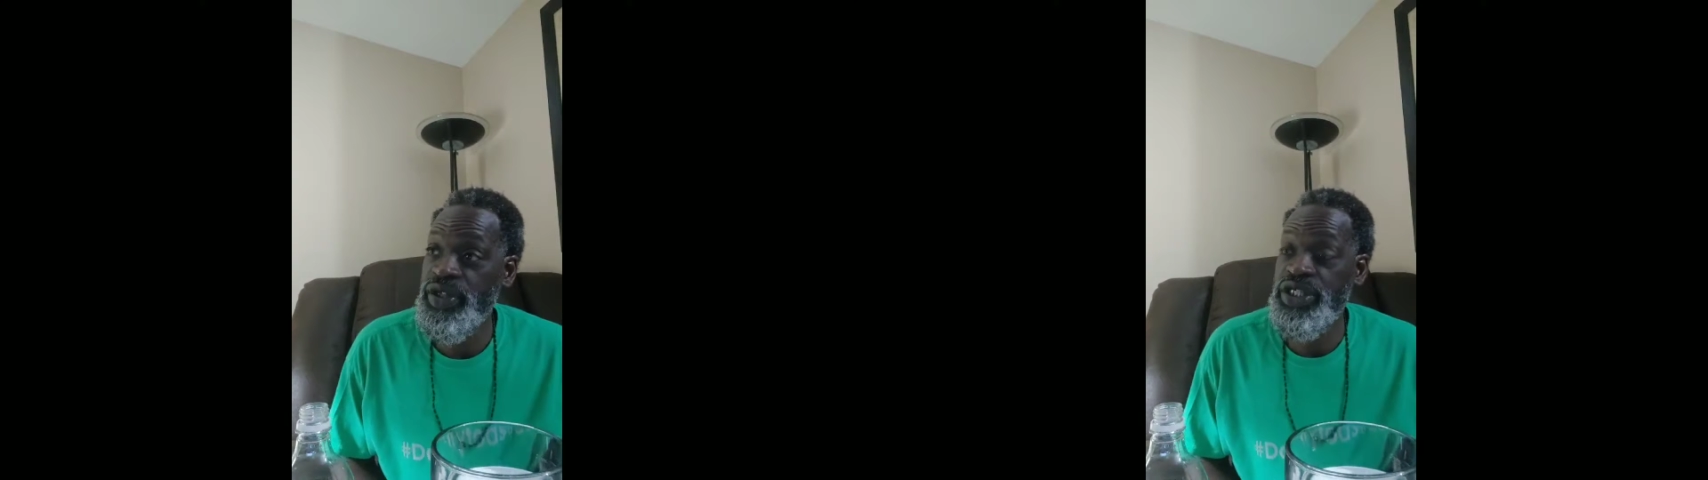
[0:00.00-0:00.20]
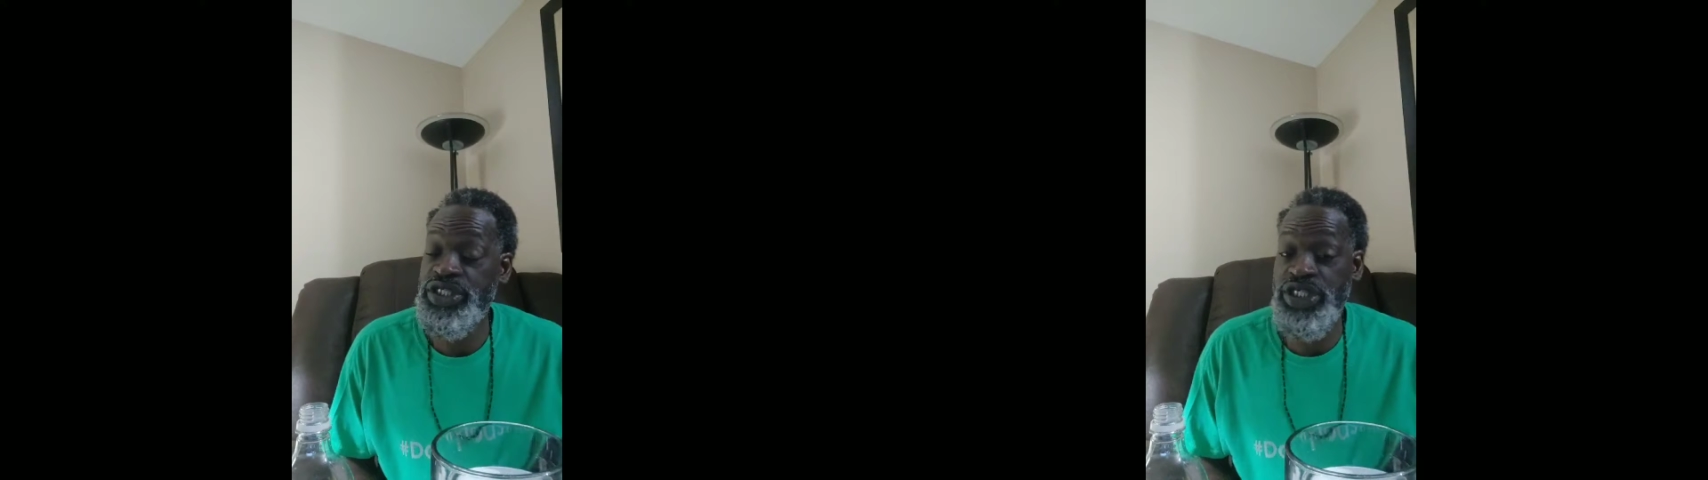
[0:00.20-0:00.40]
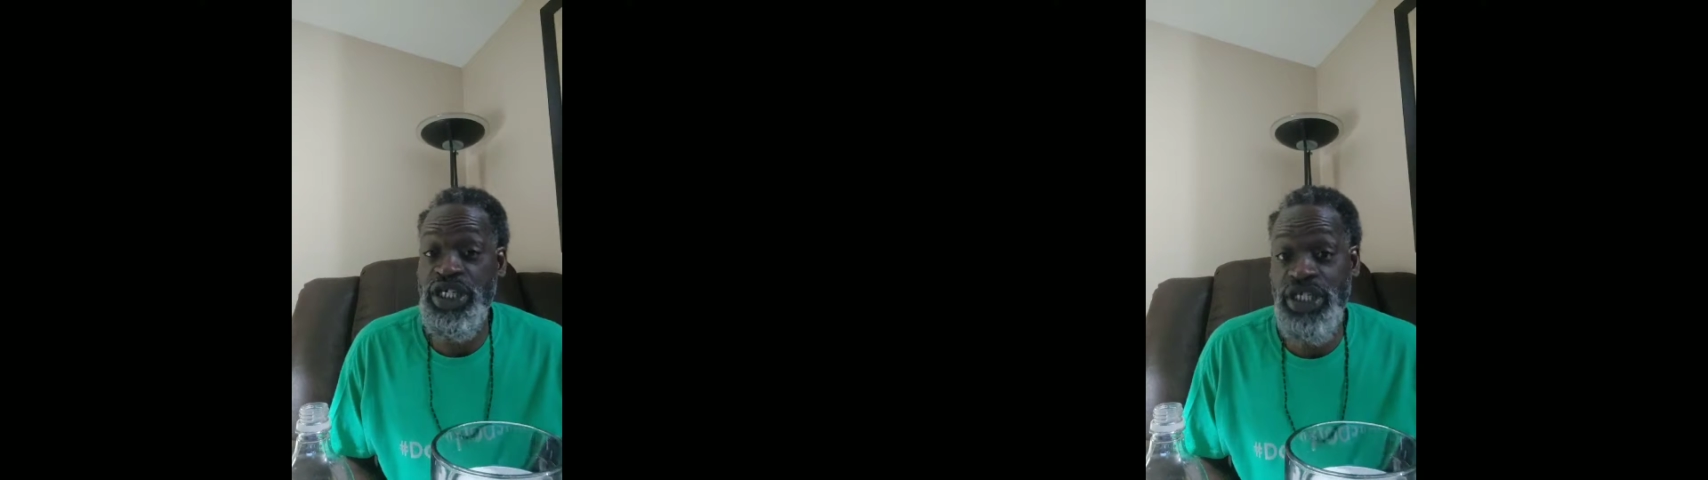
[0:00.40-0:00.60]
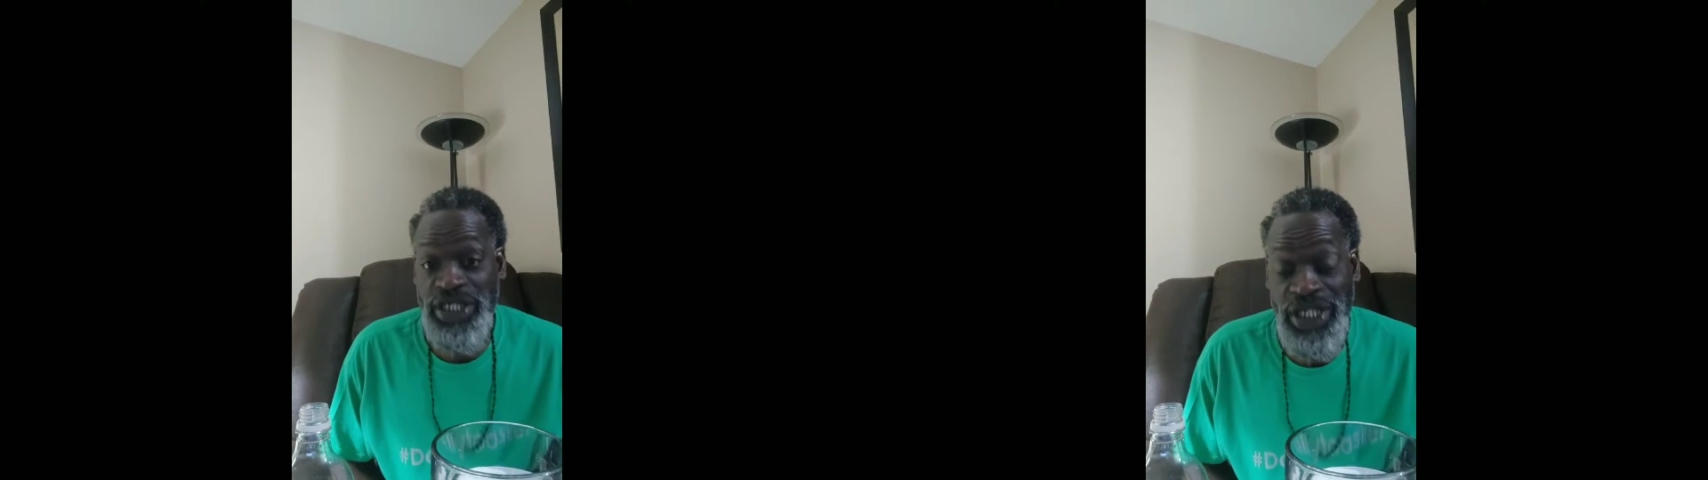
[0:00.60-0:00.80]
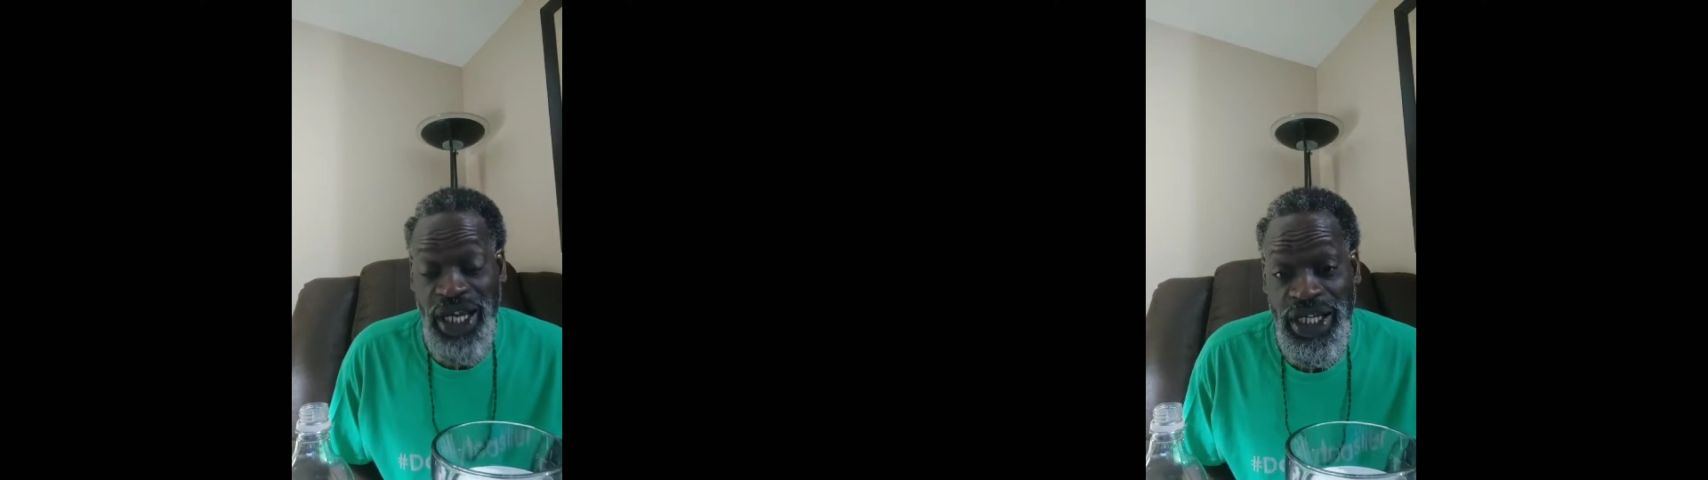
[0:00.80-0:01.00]
the
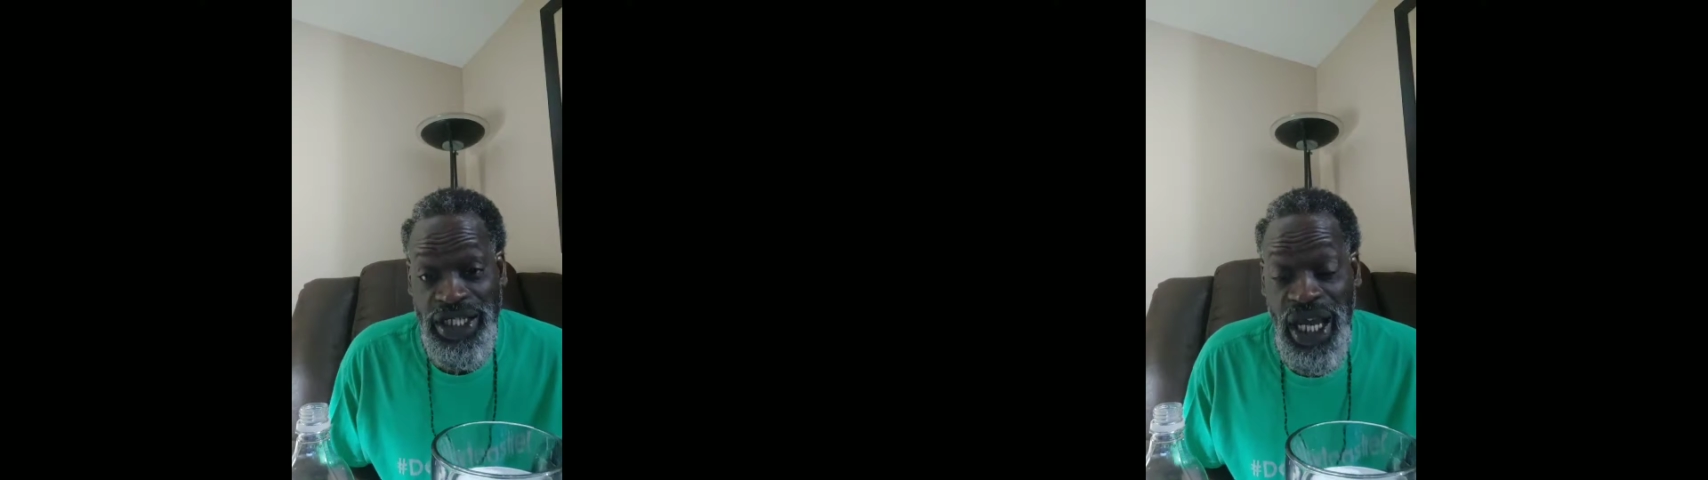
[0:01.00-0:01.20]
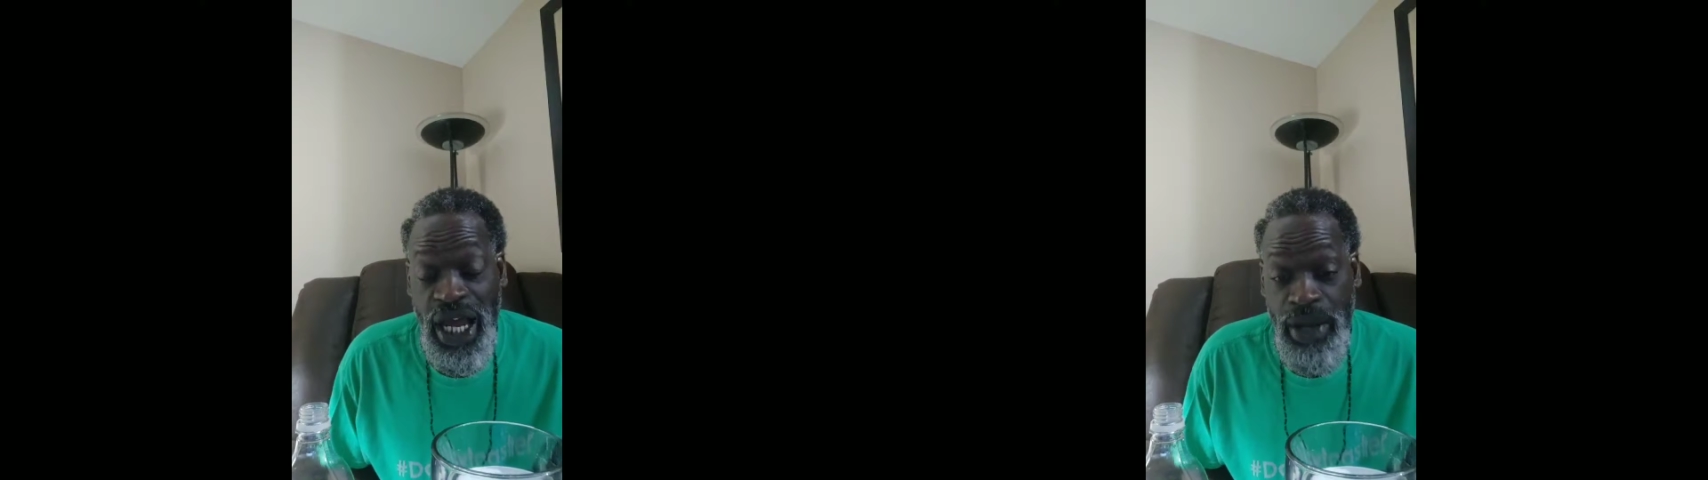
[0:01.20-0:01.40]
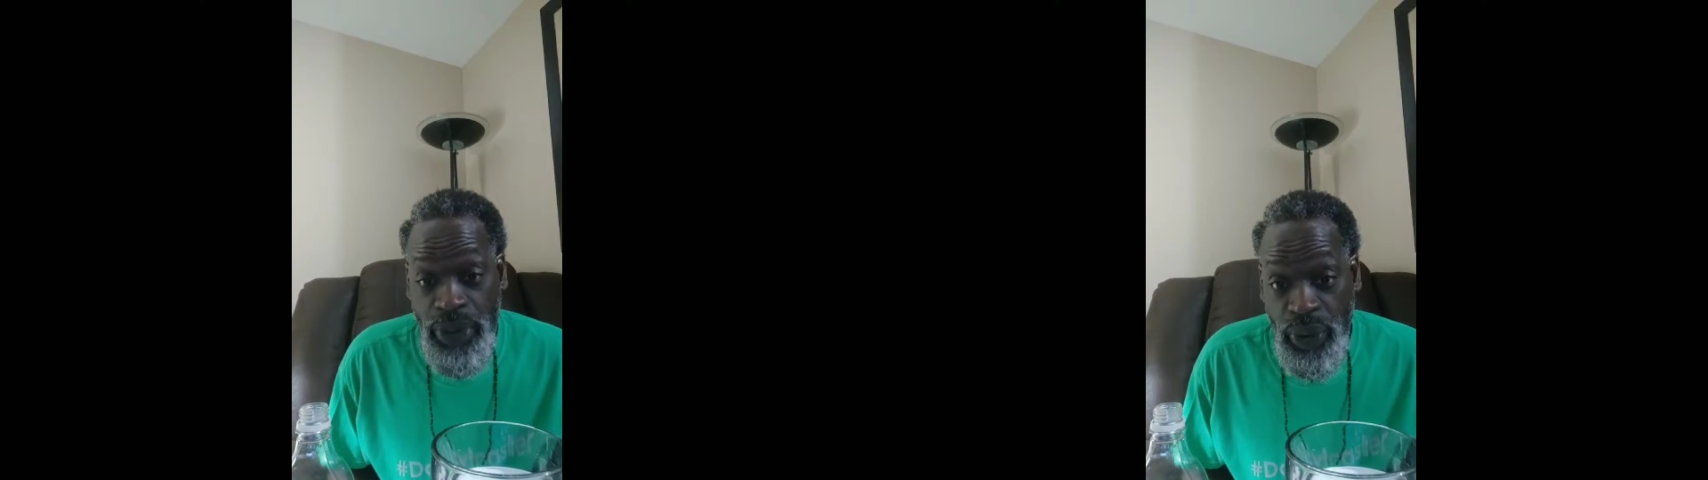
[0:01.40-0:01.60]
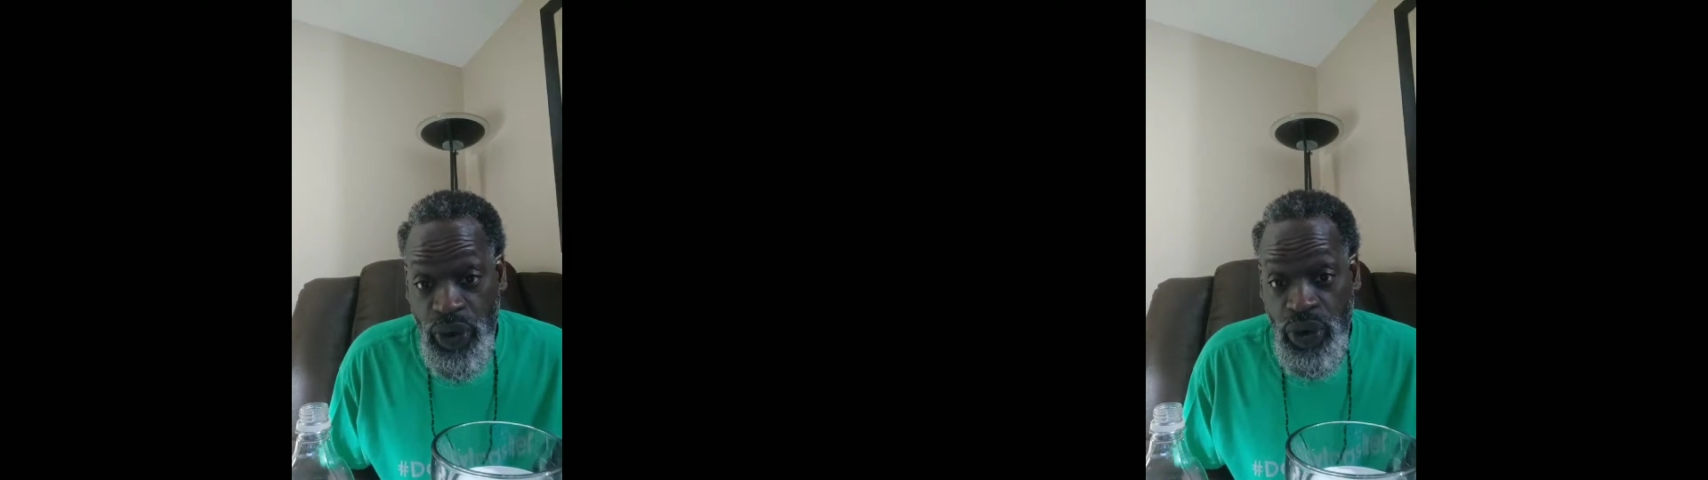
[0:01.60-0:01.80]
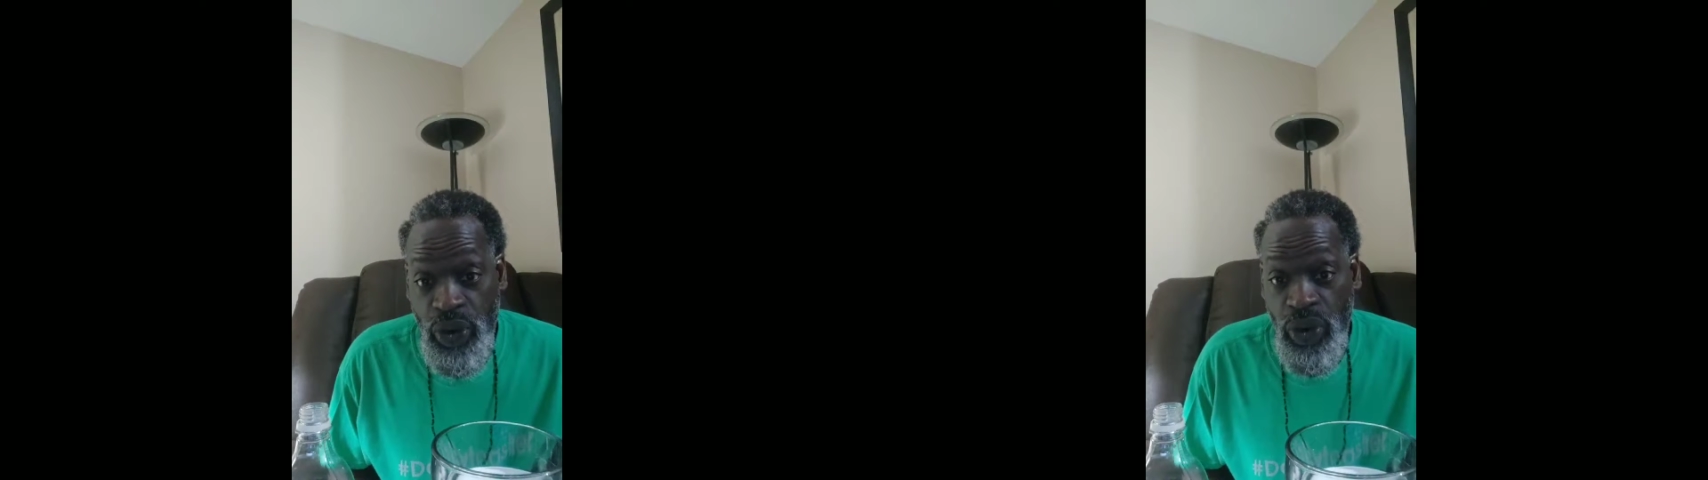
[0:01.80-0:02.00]
second time
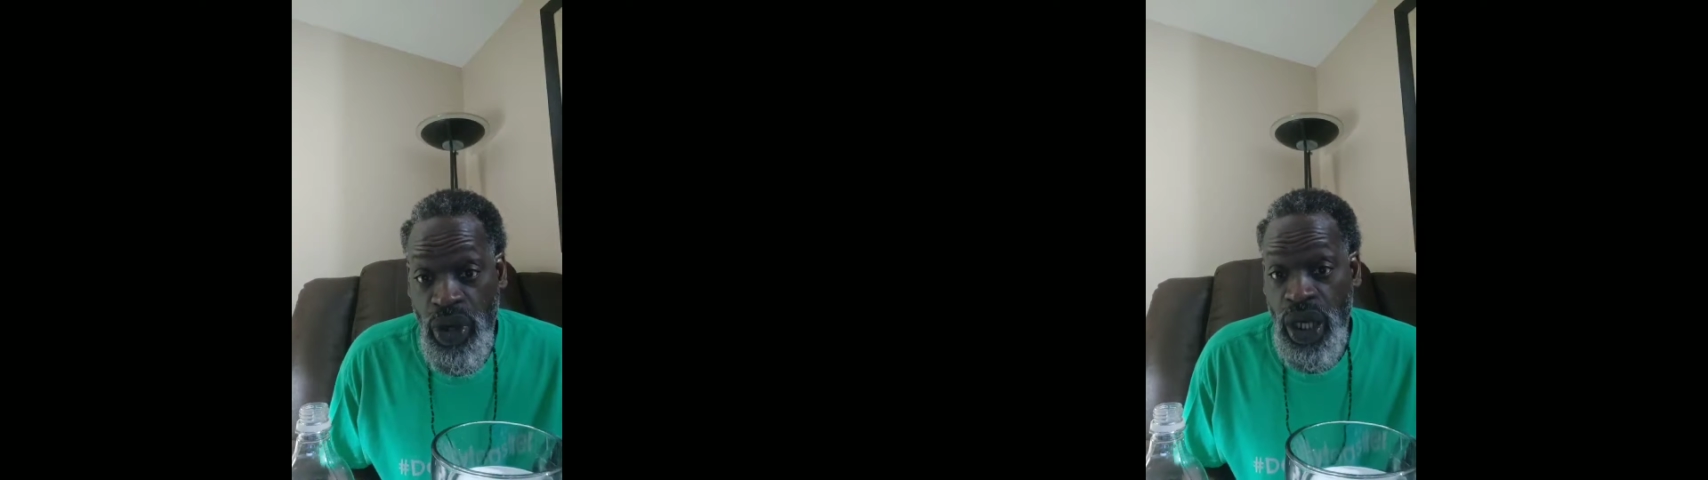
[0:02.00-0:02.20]
through.